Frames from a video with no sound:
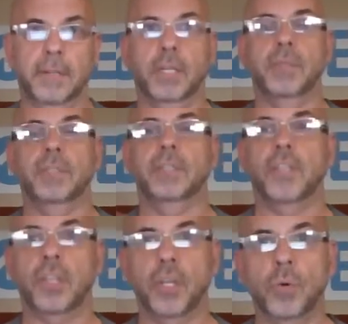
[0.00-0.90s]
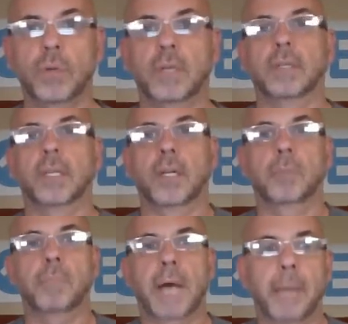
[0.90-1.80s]
She was this cute
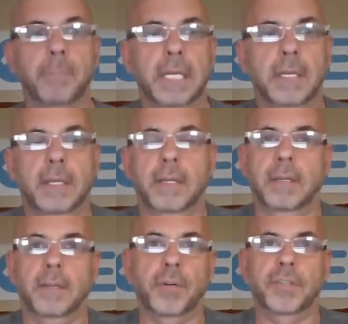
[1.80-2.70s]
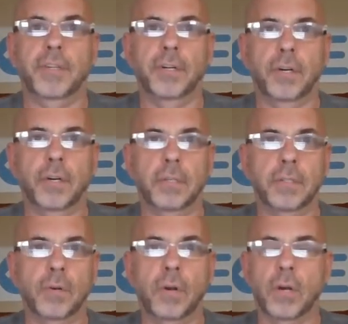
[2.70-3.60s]
little boppy Christian girl,
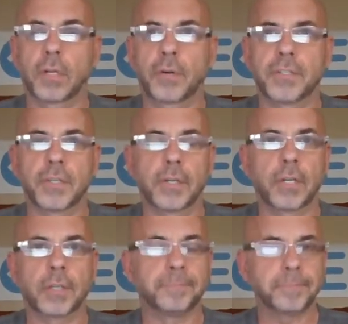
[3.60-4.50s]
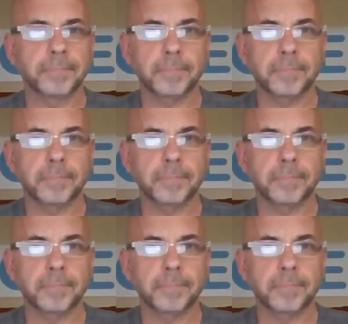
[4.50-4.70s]
so-called Christian girl,